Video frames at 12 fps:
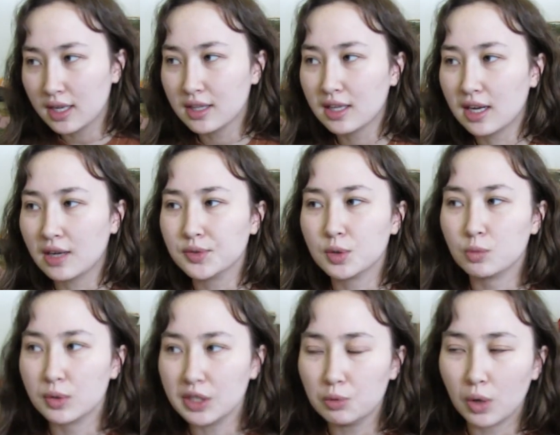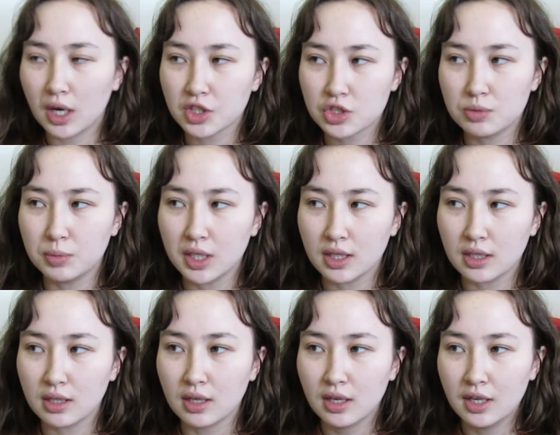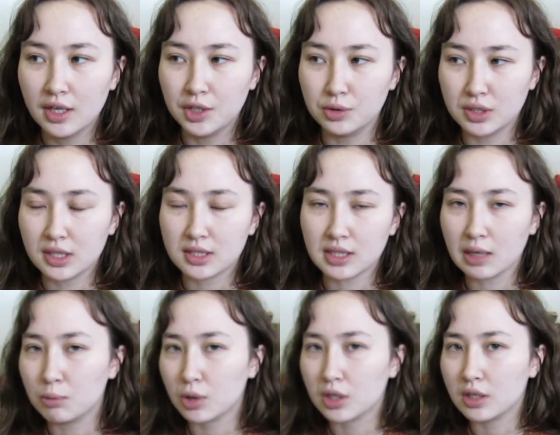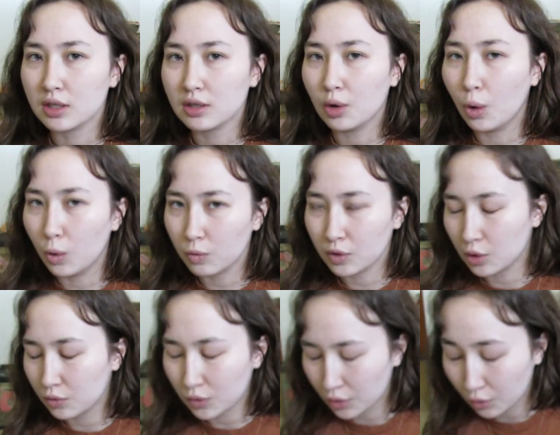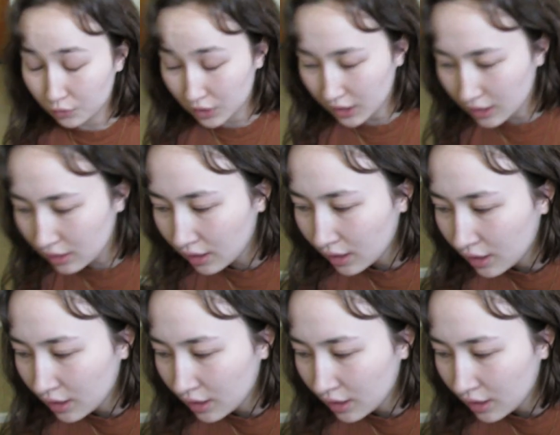and then I have to re-watch me using the same word over and over and over again.